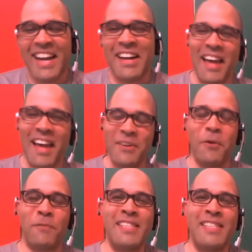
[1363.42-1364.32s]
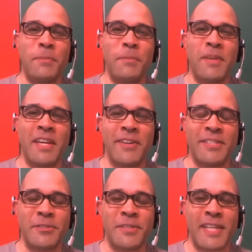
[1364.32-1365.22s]
I don't know if that's something you're
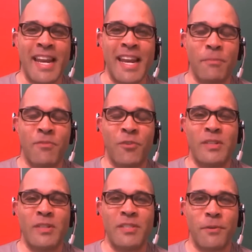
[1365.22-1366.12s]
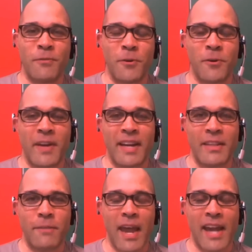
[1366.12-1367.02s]
interested in. I'm, of course, referring to
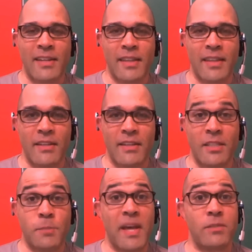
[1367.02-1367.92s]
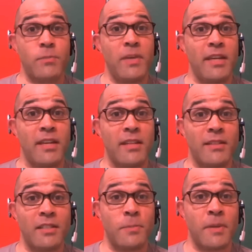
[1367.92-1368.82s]
the fact that this past week
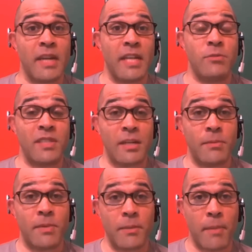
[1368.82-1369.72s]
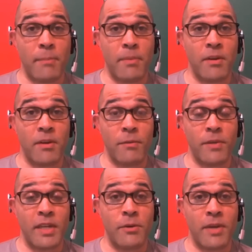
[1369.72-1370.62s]
it's been interesting to be a member of the
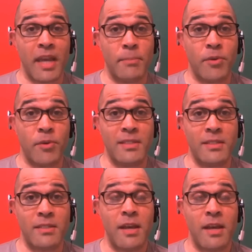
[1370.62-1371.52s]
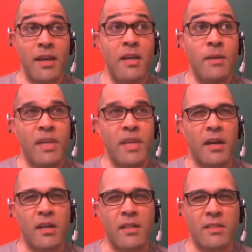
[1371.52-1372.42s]
video game press
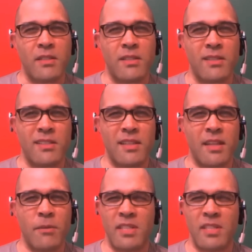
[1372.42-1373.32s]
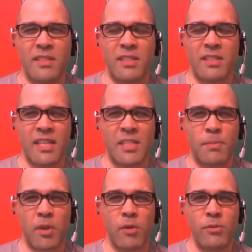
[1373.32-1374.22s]
because there was this
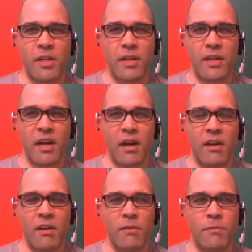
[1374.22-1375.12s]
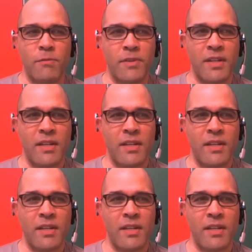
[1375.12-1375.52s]
explosion of,